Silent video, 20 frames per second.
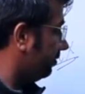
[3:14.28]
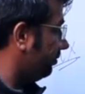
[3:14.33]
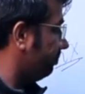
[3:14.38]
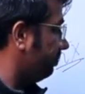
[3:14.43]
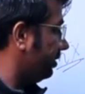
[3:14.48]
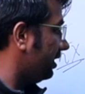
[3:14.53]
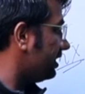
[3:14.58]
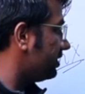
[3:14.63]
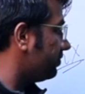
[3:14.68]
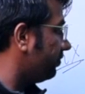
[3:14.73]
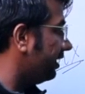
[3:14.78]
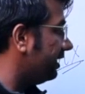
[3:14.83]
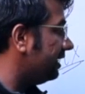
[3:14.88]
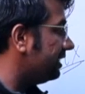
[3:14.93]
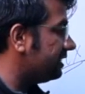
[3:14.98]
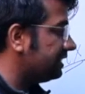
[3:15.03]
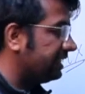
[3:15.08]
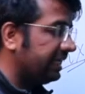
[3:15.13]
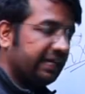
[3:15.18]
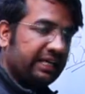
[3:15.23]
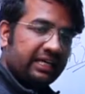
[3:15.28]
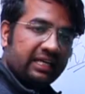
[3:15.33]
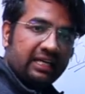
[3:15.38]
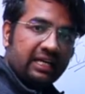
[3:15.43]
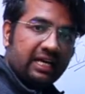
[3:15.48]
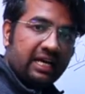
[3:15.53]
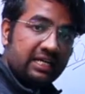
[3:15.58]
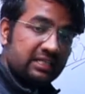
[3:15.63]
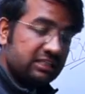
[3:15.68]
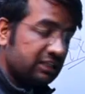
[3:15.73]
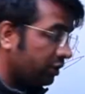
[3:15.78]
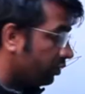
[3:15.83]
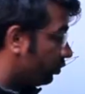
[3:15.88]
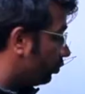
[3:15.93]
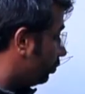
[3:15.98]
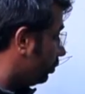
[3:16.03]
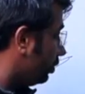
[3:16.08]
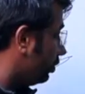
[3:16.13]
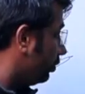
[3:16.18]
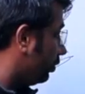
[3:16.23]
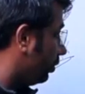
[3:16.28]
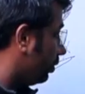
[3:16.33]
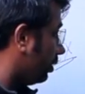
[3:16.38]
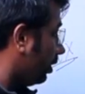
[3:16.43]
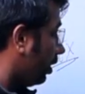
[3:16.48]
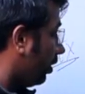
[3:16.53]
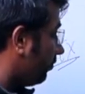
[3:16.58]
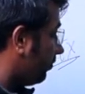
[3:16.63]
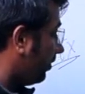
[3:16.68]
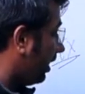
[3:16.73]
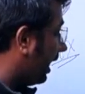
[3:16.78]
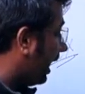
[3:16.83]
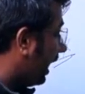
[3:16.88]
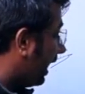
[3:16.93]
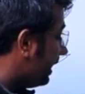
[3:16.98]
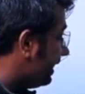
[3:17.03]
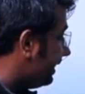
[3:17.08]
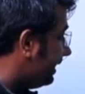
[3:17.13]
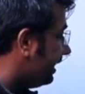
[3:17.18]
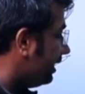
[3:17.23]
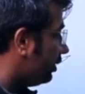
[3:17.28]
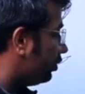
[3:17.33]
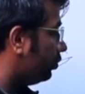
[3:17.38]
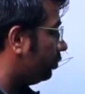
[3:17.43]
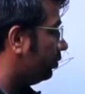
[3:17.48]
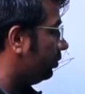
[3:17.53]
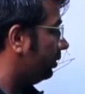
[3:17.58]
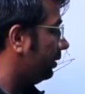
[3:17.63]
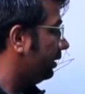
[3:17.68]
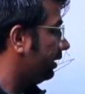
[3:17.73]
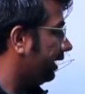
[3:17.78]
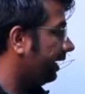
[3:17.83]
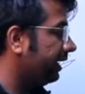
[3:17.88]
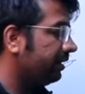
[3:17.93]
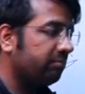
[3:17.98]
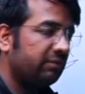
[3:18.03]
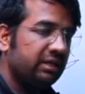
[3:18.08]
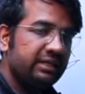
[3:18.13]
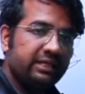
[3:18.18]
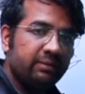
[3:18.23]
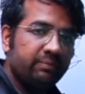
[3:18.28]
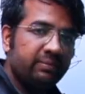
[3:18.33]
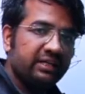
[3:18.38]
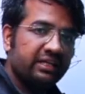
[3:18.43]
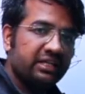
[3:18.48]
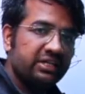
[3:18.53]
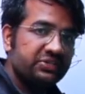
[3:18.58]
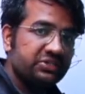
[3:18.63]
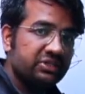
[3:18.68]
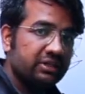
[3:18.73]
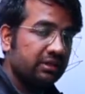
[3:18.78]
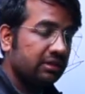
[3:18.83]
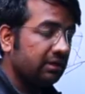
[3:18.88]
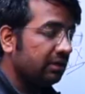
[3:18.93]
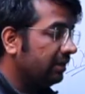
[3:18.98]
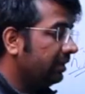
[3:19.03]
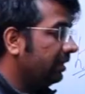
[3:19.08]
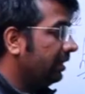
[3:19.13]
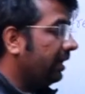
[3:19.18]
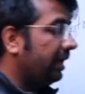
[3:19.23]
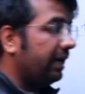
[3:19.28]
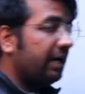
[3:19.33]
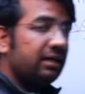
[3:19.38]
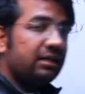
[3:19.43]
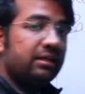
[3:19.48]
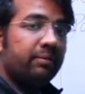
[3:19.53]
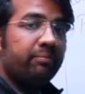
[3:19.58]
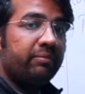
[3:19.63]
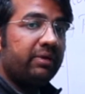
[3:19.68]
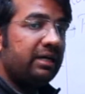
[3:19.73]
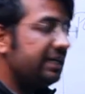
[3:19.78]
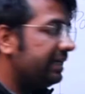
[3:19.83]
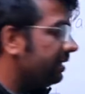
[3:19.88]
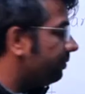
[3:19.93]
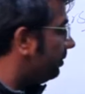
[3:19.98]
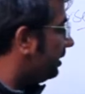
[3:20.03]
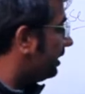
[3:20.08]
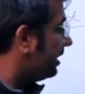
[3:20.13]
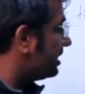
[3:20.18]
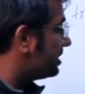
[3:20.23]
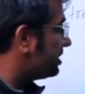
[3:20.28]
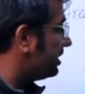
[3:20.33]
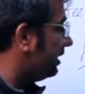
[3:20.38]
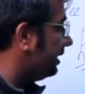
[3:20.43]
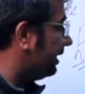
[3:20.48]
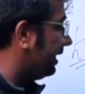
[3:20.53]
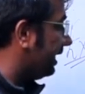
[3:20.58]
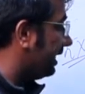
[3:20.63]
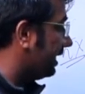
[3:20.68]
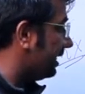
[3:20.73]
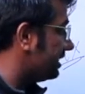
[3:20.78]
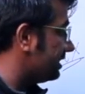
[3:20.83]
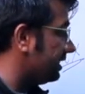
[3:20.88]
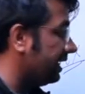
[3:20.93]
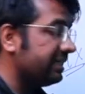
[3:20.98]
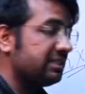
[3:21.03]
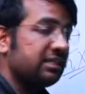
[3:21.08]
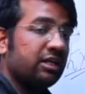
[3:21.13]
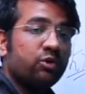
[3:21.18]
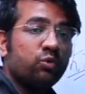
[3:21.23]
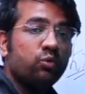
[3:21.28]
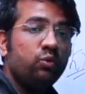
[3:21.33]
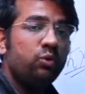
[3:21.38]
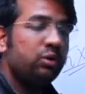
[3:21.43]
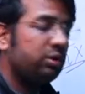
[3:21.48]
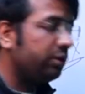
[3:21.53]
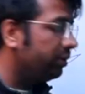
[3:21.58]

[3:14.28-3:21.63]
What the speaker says: plus 1 is taken as the root node of ID2 and multiplication and the multiplication takes as a root